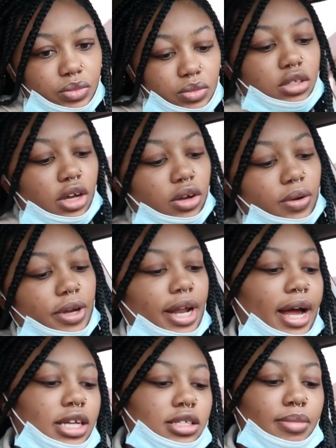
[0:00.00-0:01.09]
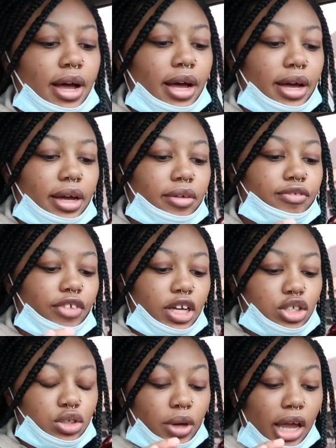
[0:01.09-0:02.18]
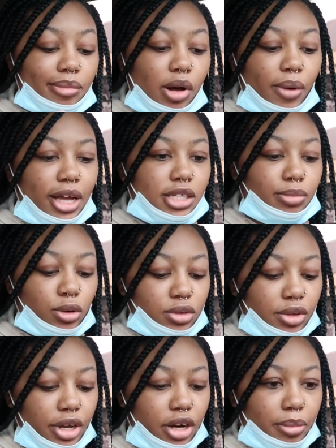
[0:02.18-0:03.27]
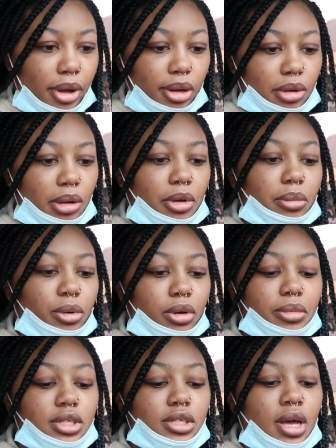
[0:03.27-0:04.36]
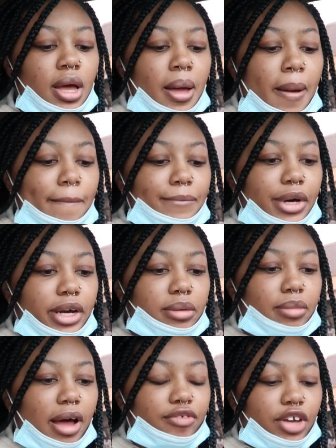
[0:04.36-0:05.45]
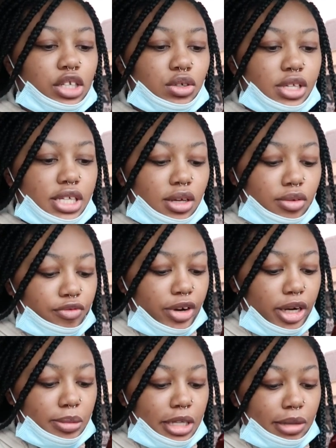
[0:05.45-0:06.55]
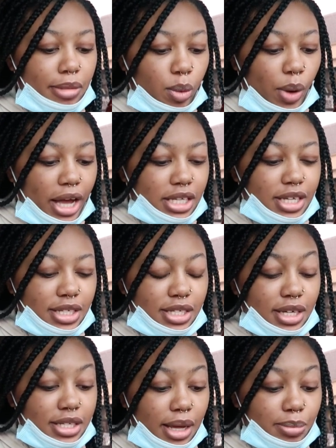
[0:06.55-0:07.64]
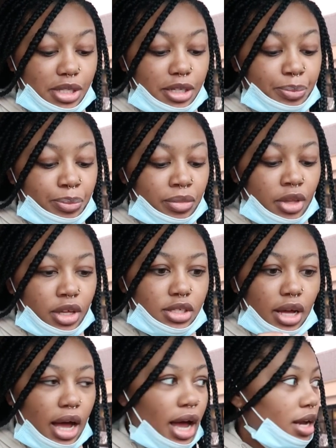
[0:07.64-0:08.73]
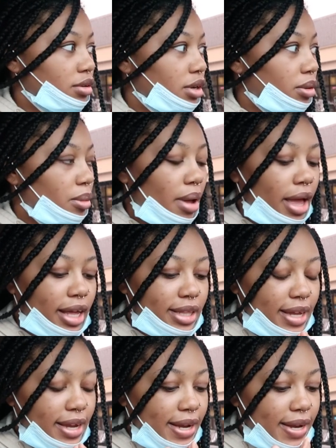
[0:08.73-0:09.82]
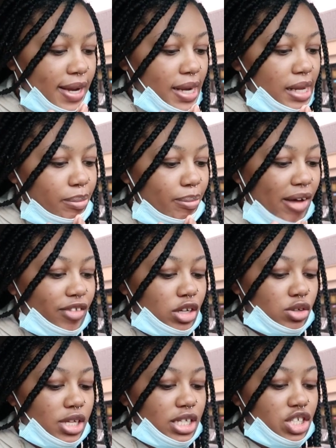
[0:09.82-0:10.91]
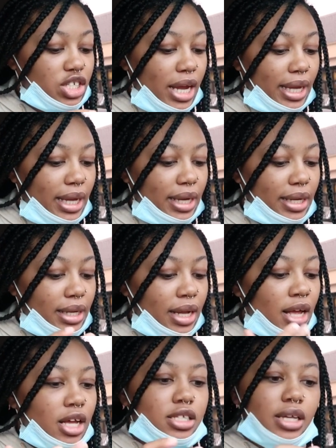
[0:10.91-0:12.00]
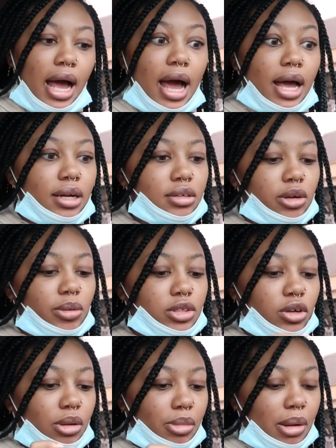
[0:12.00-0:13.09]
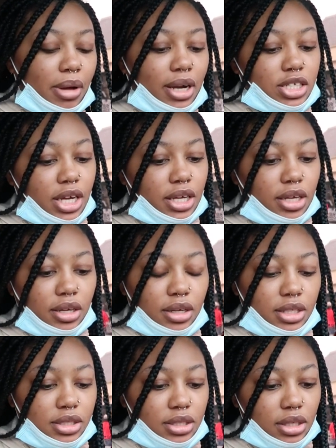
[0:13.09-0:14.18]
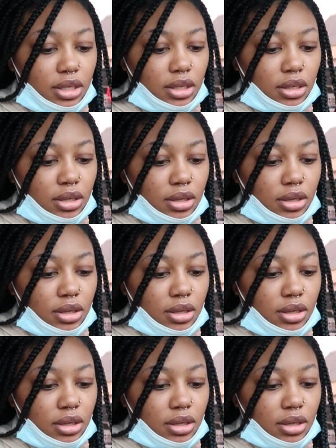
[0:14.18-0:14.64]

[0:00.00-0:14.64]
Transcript: So it has my facial and my wax both on here on my upcoming appointments. But my facial says confirmed, and then my wax says accepted. So I don't know. And then my facial says check in. So I don't know what's going on, but I'm about to check in and see